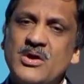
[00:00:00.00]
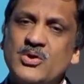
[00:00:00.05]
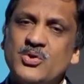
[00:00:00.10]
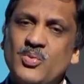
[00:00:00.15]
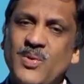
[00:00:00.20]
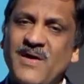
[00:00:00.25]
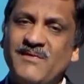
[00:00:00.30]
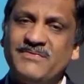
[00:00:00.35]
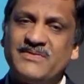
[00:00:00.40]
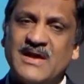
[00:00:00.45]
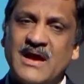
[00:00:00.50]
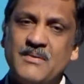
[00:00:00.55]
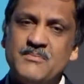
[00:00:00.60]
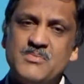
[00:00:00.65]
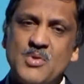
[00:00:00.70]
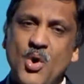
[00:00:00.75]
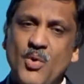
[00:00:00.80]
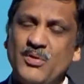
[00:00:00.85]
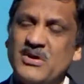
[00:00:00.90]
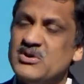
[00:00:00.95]

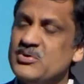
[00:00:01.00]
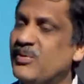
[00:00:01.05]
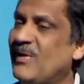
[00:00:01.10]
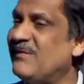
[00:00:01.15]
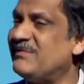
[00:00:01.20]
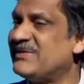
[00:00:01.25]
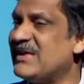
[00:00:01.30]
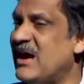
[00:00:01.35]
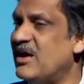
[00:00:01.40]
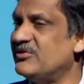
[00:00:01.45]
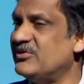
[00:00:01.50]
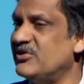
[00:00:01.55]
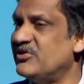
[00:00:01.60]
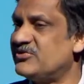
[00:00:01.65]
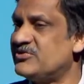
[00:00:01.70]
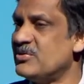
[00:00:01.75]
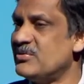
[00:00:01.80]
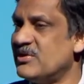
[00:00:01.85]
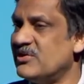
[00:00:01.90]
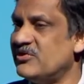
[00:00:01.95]
12,000
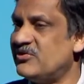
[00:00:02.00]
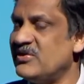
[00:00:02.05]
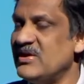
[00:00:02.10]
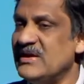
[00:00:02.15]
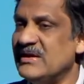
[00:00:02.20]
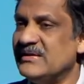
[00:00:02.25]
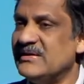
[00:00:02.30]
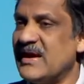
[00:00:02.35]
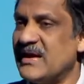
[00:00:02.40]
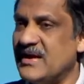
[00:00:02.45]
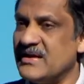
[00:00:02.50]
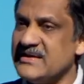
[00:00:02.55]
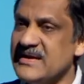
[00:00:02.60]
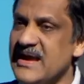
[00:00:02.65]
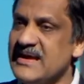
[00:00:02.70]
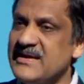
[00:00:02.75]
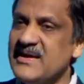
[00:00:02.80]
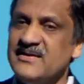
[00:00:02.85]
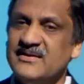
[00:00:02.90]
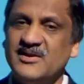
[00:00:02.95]
students that are
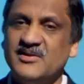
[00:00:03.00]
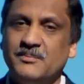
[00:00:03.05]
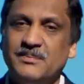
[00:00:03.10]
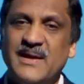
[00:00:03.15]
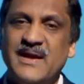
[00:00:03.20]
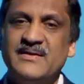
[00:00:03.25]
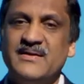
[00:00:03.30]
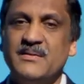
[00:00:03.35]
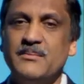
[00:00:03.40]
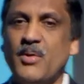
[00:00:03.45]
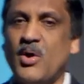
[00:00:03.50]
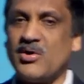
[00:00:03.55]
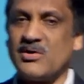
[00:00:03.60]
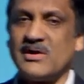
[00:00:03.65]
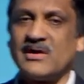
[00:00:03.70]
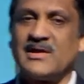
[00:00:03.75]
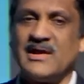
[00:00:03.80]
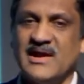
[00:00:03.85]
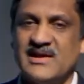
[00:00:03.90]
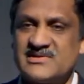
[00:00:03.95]
taking these blended model
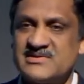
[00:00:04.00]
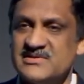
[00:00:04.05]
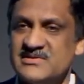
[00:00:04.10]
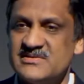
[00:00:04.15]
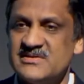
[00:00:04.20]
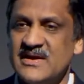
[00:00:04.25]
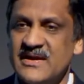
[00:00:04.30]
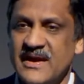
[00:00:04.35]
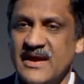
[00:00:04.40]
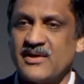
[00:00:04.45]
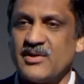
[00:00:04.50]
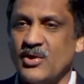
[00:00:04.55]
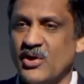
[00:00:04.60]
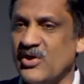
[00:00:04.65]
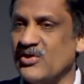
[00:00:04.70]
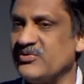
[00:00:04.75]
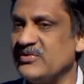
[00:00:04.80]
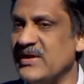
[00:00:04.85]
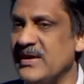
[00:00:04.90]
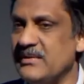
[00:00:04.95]
classes
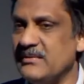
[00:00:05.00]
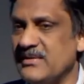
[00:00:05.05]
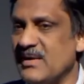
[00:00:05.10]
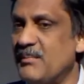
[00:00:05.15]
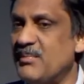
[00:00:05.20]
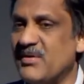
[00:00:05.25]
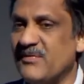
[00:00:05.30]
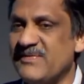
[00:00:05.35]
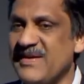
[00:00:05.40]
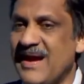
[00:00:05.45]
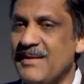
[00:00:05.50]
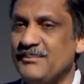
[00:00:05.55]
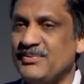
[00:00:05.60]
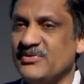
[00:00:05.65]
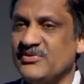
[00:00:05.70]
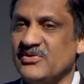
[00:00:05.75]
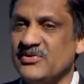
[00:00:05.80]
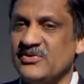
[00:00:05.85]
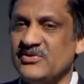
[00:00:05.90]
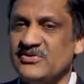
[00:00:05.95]
across a number of
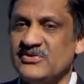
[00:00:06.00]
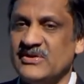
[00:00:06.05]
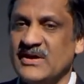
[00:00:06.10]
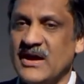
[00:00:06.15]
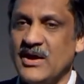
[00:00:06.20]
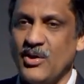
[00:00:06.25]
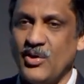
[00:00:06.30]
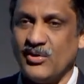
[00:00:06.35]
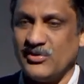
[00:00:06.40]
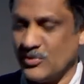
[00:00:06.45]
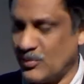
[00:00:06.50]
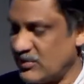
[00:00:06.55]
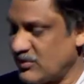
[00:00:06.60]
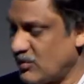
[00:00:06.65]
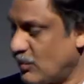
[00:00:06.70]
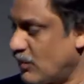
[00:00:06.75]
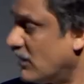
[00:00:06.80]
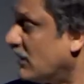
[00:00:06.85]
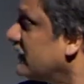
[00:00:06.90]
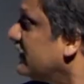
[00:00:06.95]
campuses all over the
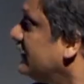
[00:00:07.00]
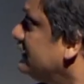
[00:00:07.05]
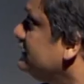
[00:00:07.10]
world.